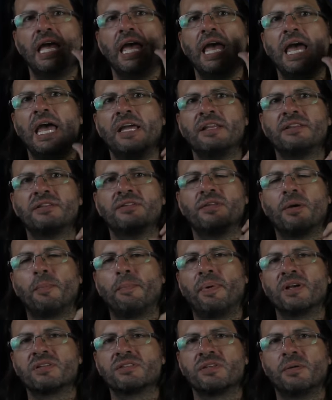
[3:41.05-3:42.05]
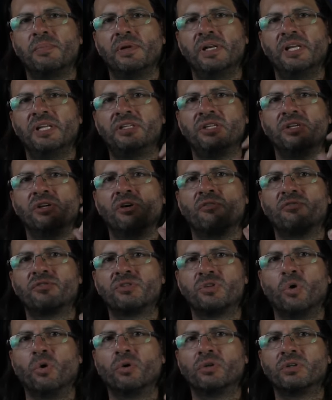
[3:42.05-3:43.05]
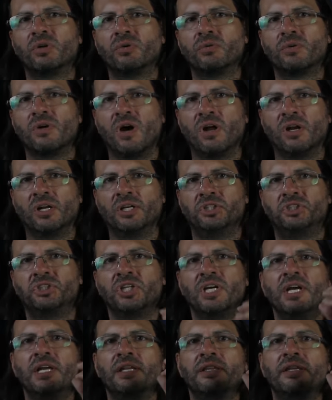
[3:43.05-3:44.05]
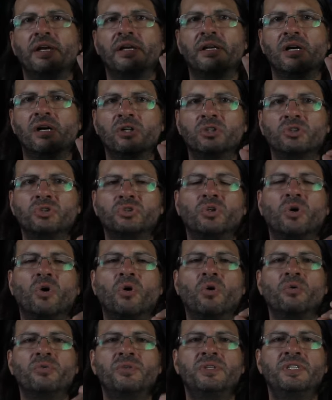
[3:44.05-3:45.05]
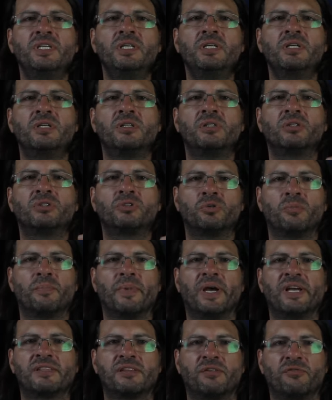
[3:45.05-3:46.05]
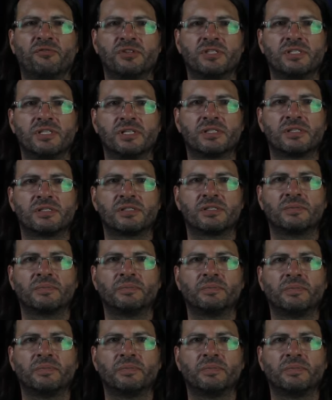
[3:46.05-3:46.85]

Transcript: and the possibility of total knowledge that are so dear to metaphysics.